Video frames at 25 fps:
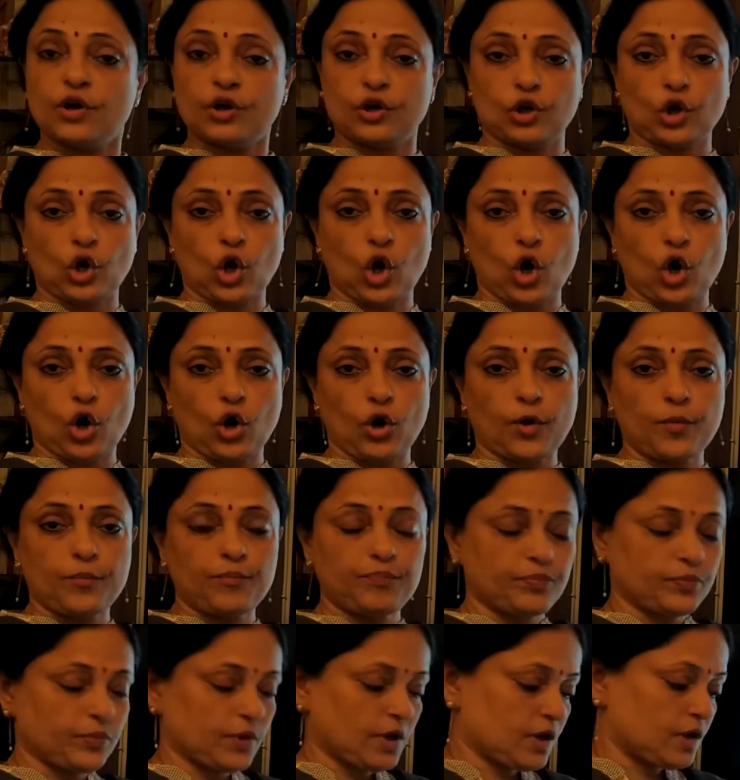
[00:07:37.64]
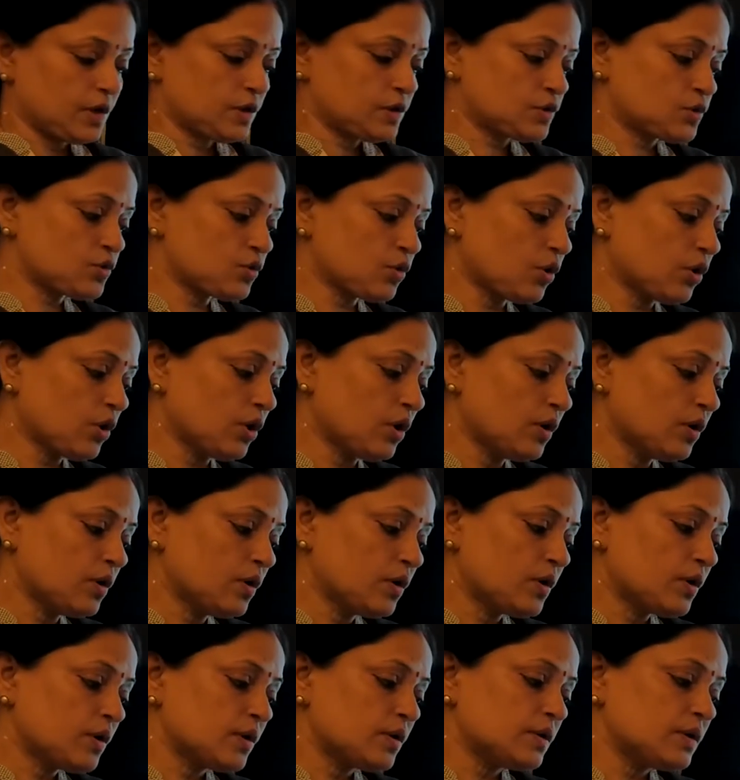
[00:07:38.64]
law. So
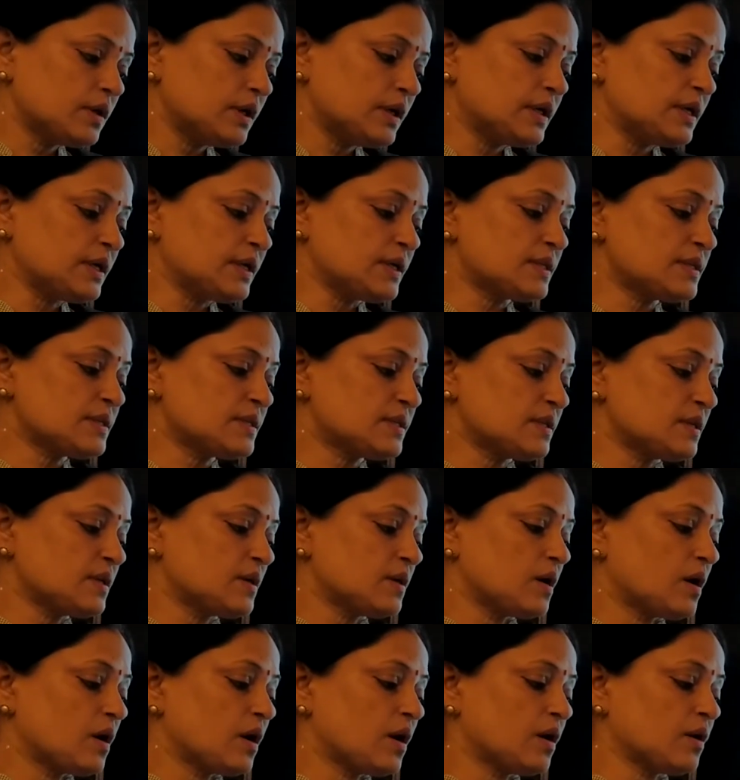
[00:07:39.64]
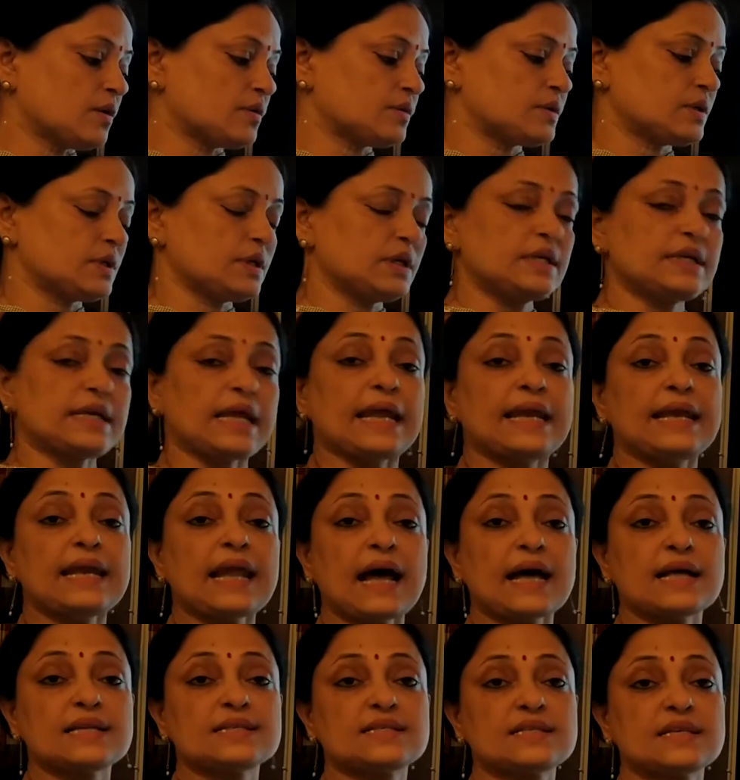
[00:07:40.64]
it
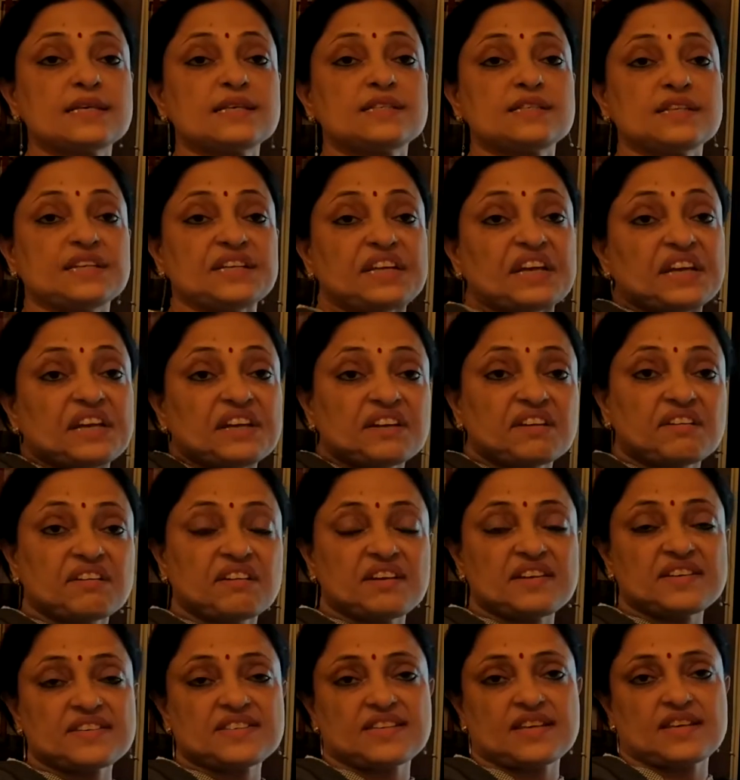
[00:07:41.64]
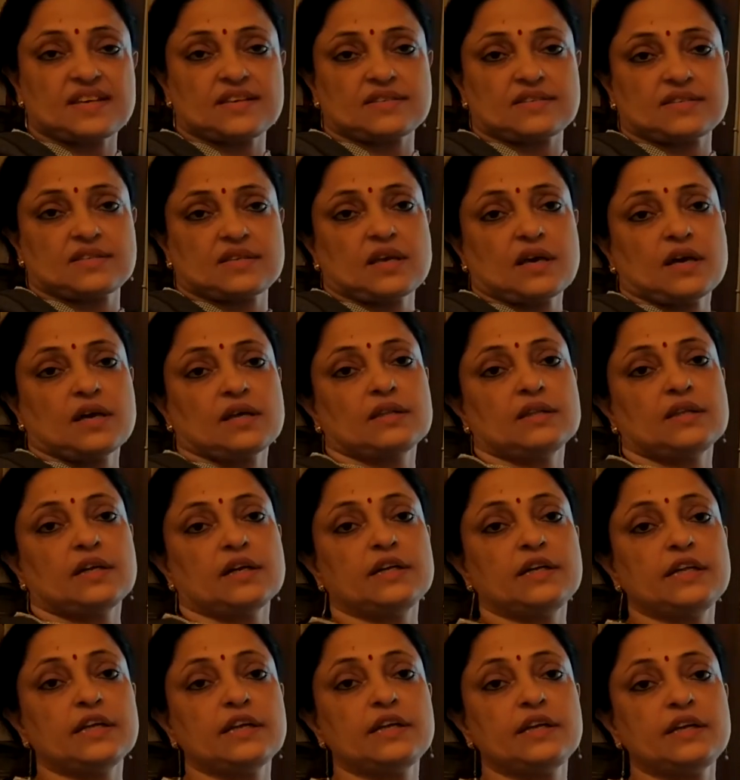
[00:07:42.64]
enhances, it increases the
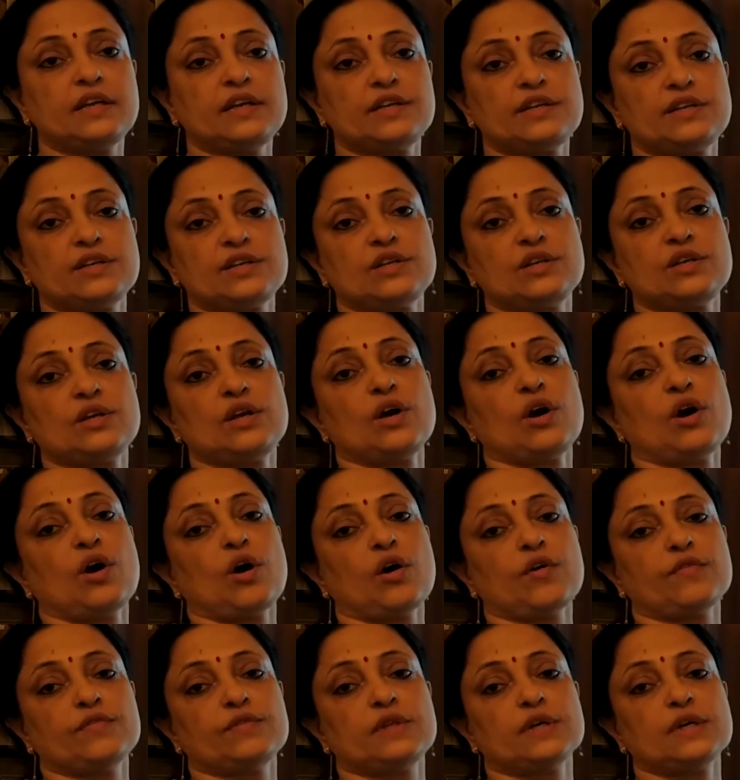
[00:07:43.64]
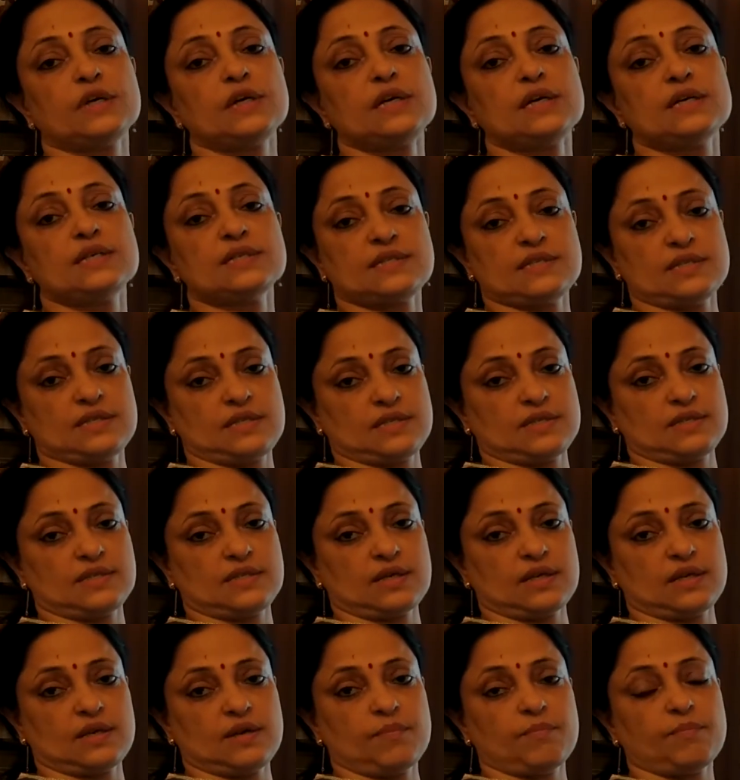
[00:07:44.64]
dignity of the
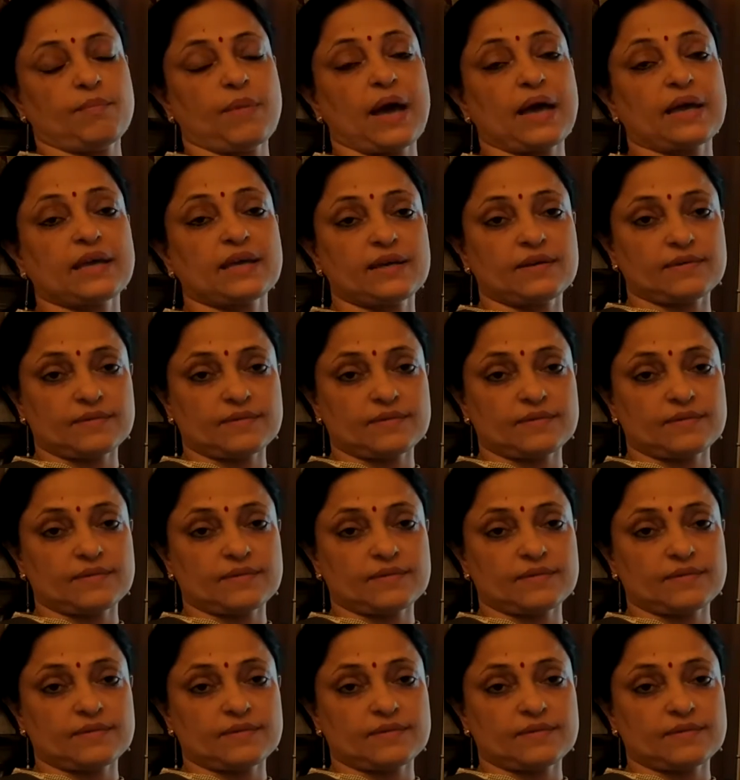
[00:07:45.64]
citizen by